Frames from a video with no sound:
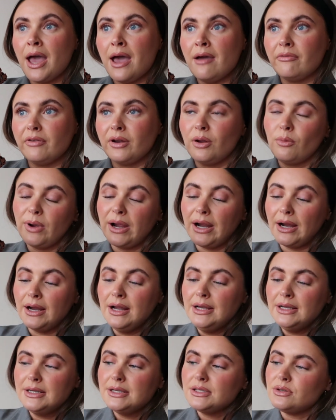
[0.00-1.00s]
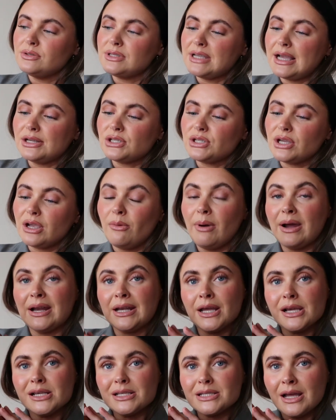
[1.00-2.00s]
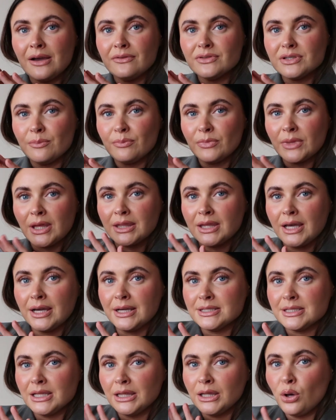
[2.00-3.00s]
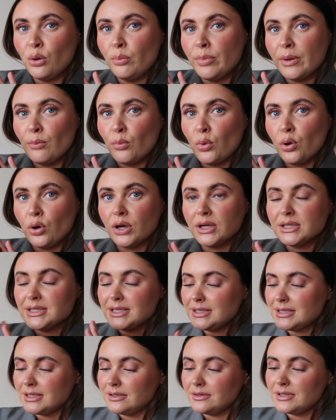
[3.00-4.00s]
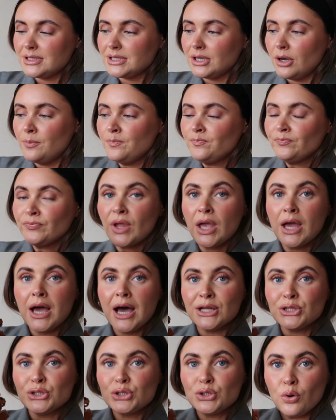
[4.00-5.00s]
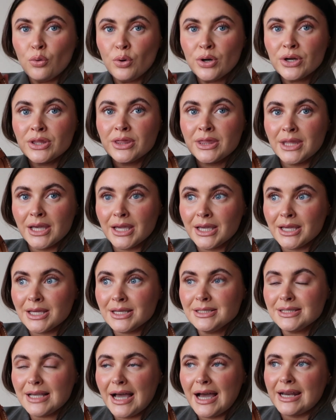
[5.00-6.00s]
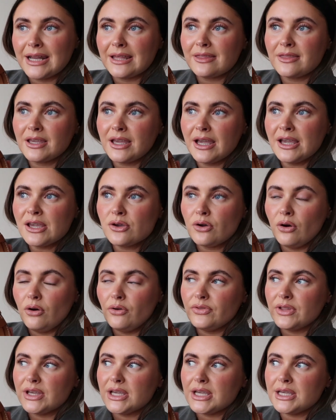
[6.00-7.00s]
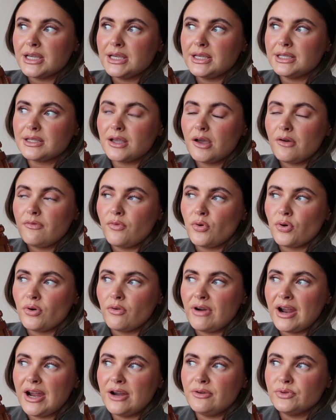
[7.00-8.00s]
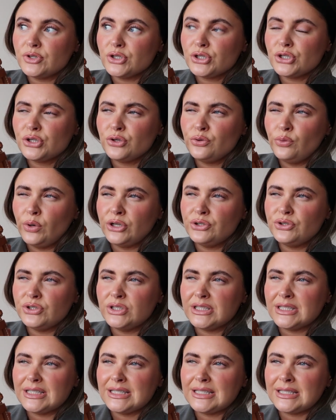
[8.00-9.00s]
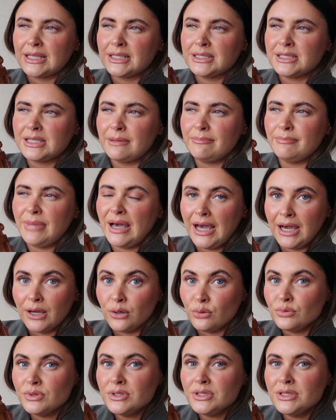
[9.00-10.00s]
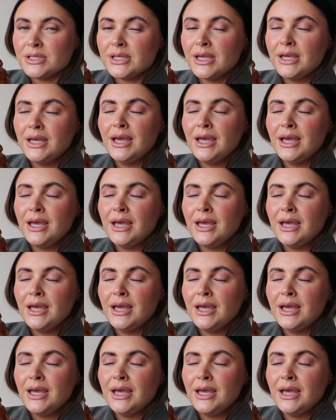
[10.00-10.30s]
everywhere, so it's actually quite nice to have something that is a little bit more subtle. So adored these, and I think I got these for around £260,